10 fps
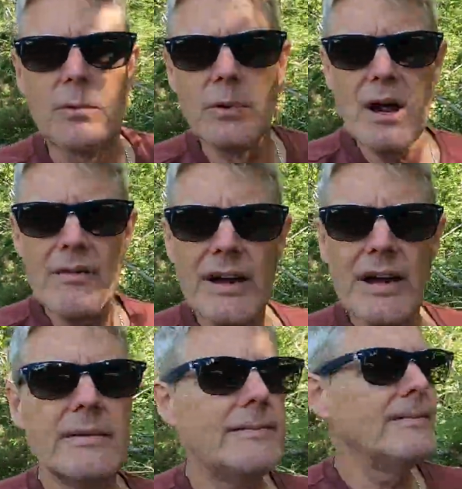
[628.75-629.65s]
We're loving
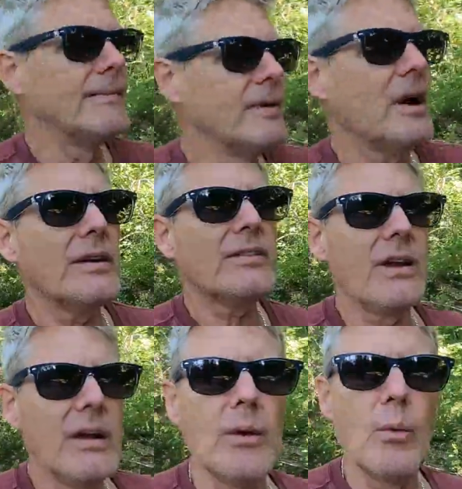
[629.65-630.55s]
it. Gotta
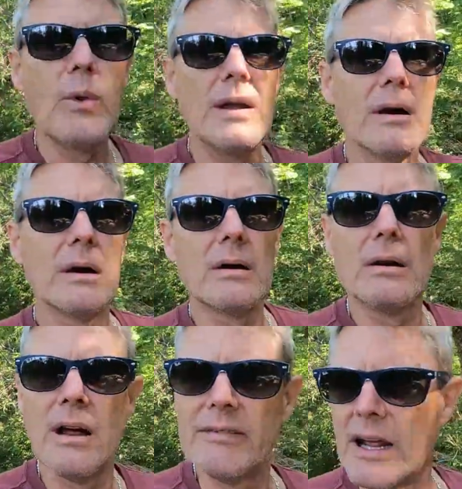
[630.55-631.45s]
say, we are
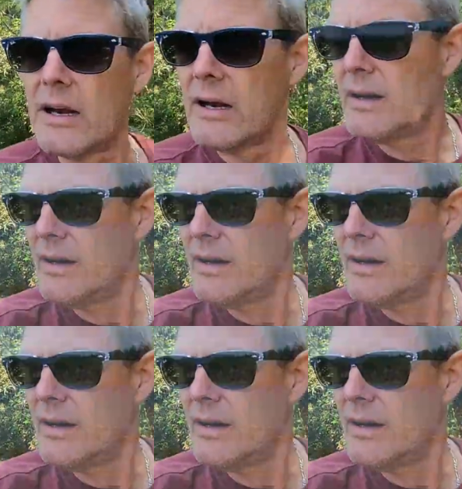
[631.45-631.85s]
loving it.